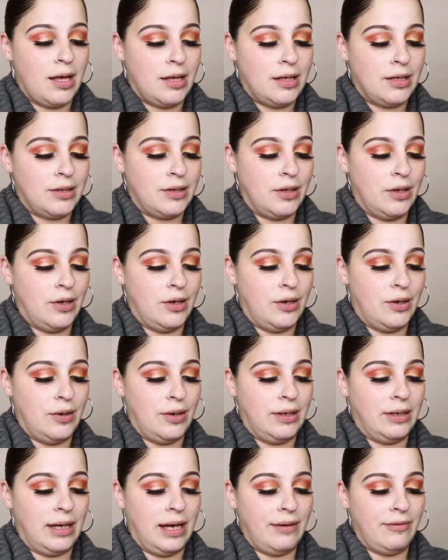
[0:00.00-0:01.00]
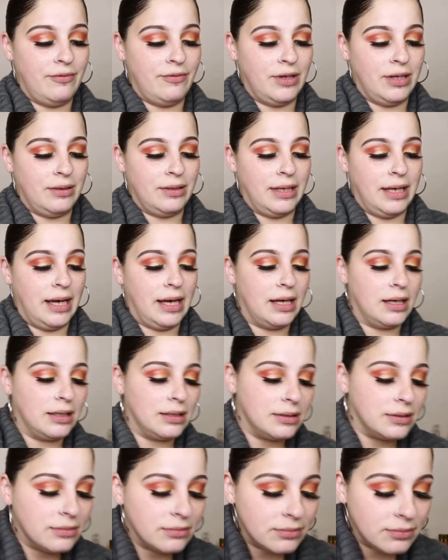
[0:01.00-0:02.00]
So, and I haven't really yet.
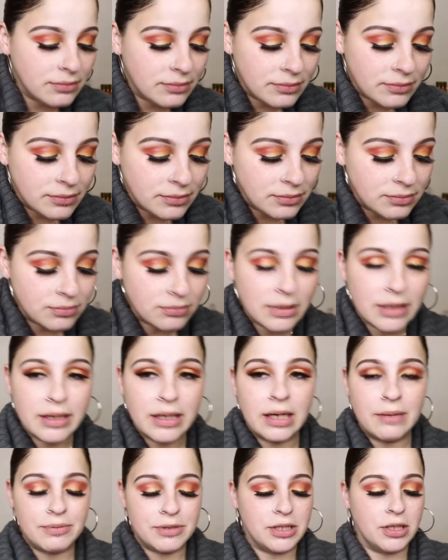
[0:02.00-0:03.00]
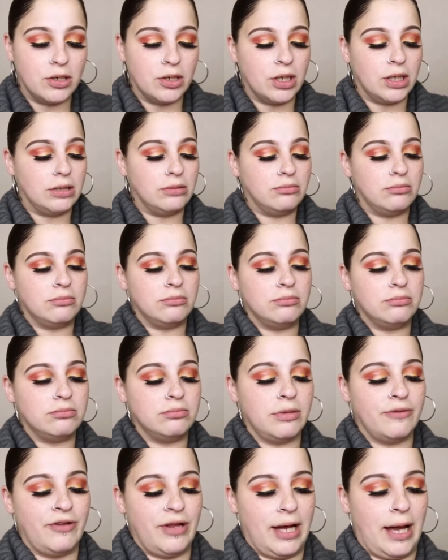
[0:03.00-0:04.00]
I think I'm still good.
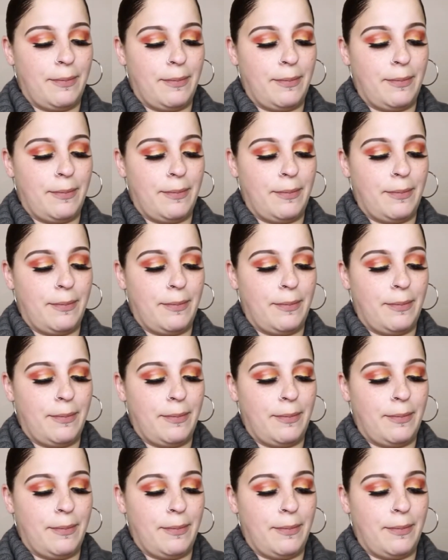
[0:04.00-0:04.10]
I feel like I